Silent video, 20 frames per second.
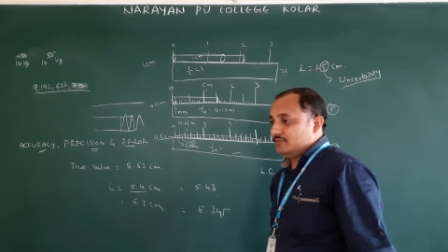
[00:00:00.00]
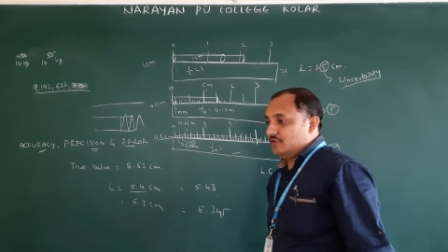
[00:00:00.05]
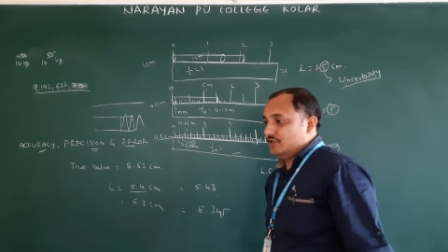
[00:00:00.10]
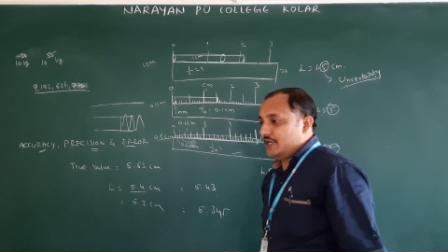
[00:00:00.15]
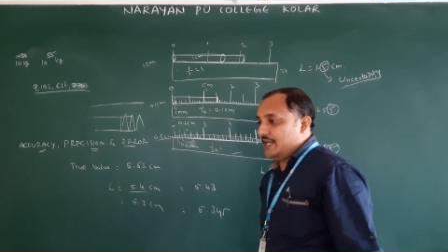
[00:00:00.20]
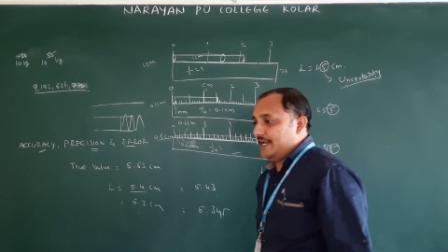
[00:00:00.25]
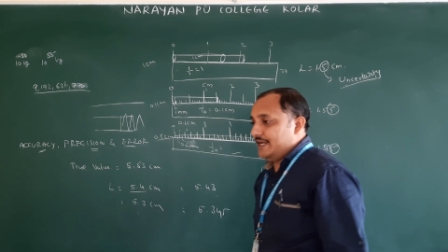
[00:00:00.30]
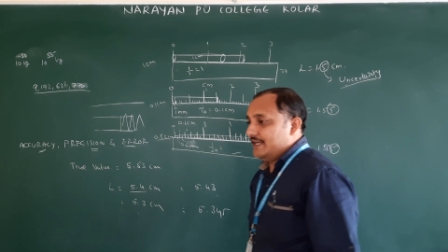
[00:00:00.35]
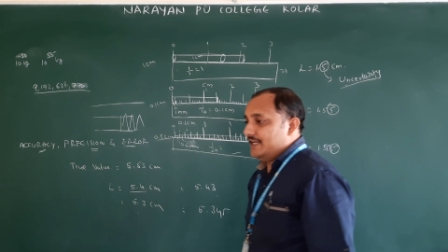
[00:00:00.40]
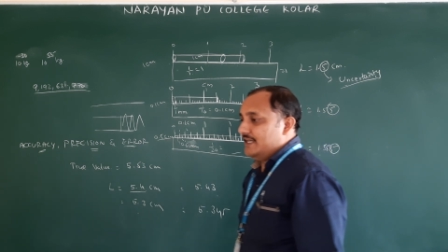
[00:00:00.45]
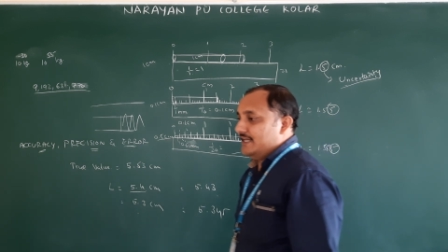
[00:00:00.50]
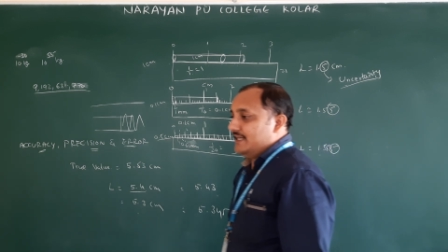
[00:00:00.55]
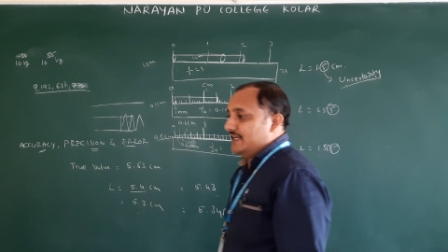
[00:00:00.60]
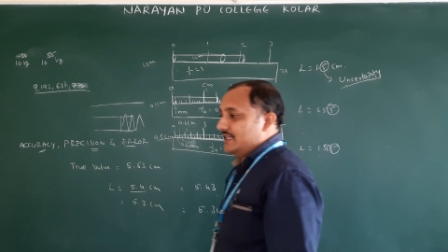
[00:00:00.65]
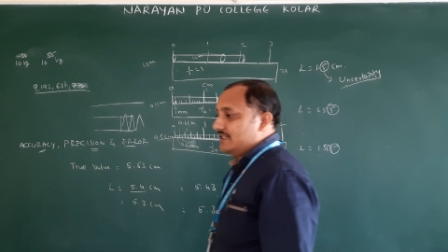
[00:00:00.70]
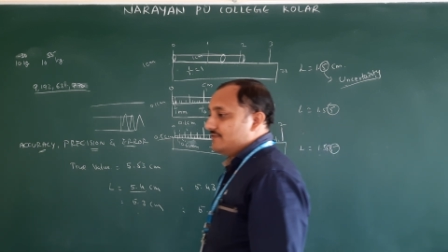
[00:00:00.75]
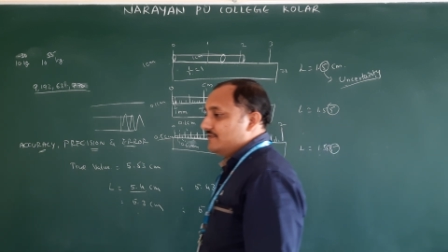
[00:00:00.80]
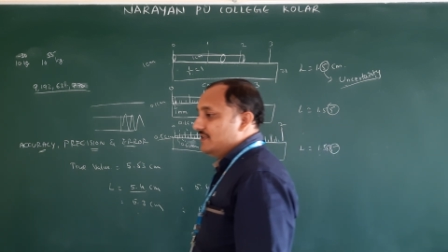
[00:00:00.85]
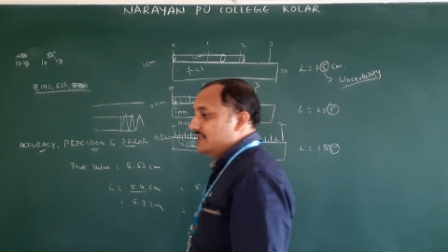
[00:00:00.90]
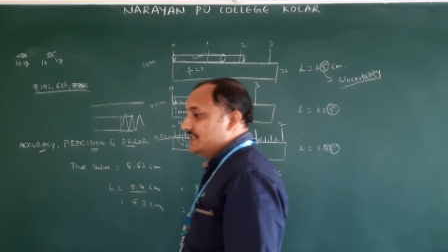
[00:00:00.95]
Okay.
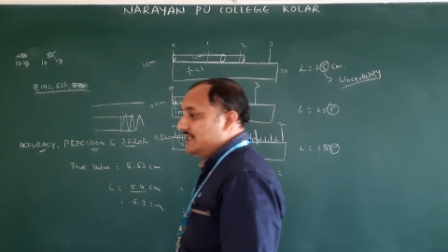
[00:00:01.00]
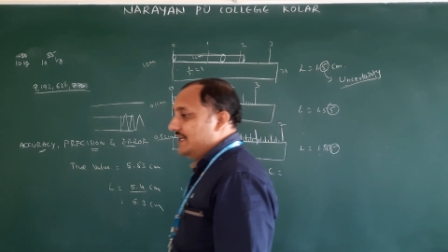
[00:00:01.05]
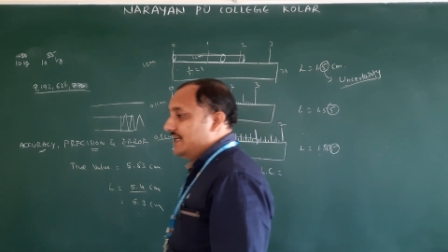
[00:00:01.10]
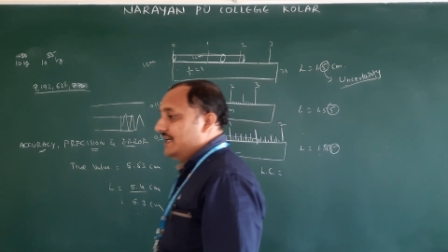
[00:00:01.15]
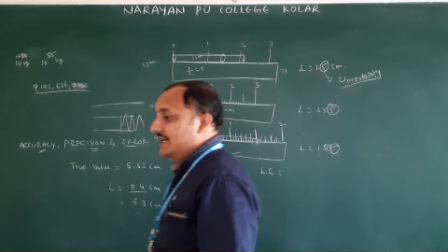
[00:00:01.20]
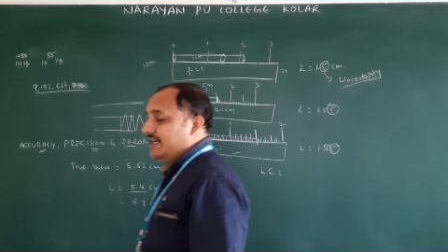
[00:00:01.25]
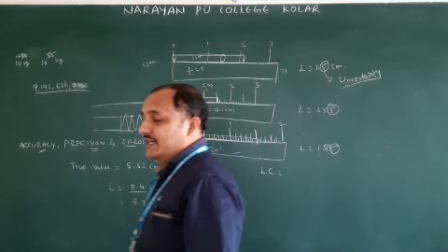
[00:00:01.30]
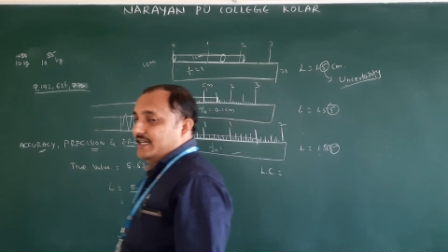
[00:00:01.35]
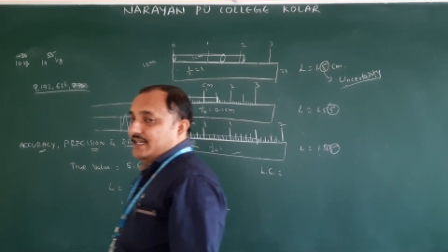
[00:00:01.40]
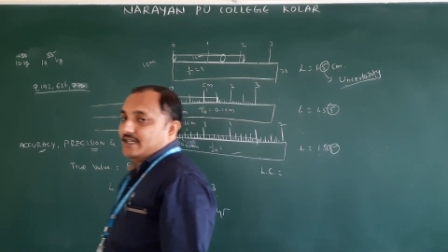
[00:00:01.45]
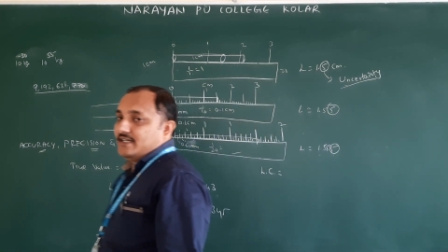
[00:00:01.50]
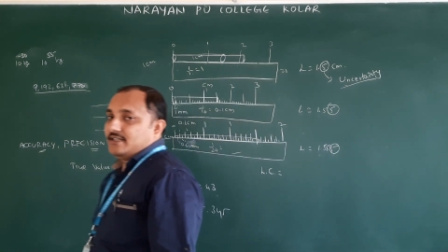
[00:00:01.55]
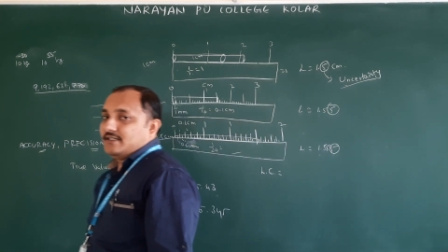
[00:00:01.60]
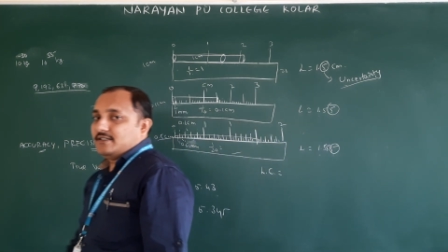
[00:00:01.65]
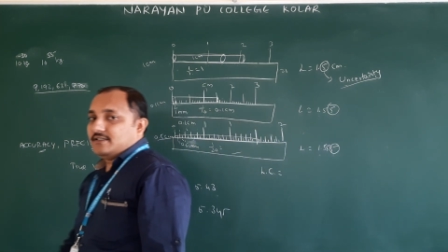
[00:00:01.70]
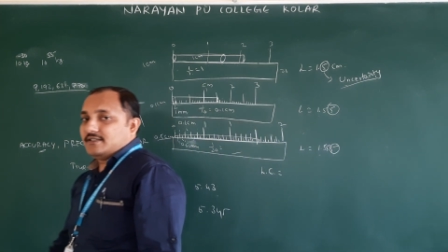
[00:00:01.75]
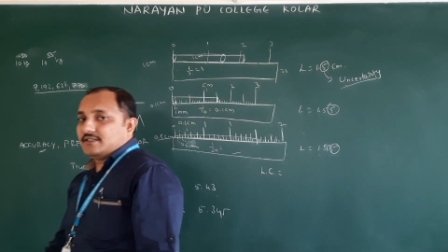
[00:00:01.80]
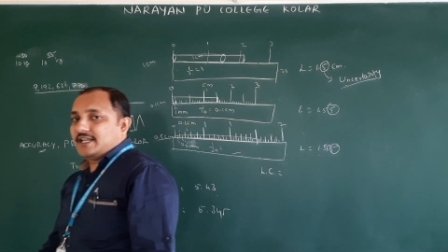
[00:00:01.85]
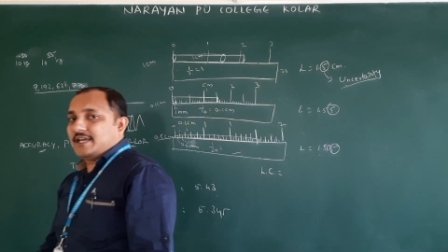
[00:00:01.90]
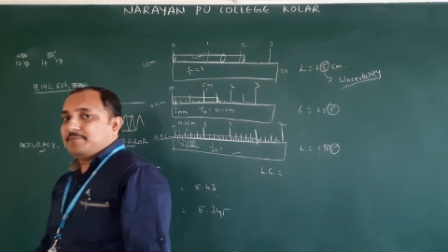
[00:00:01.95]
Next we will see
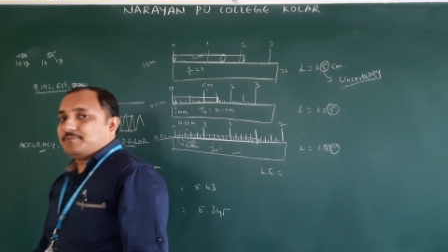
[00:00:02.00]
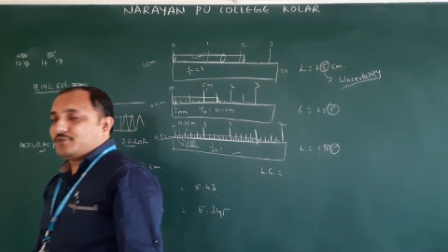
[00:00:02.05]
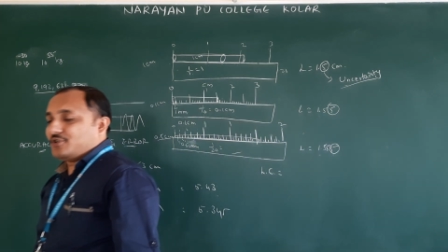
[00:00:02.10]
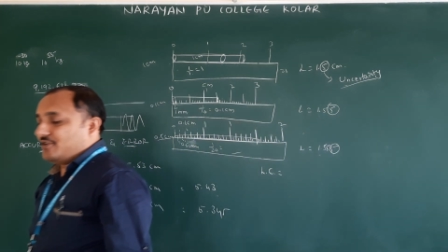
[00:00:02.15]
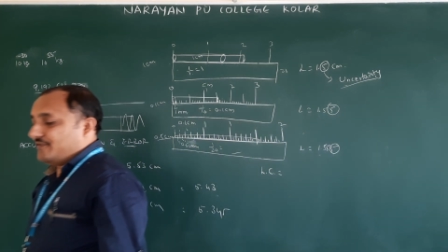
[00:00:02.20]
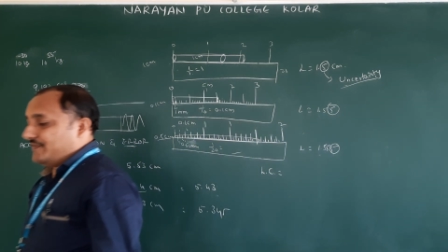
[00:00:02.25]
types of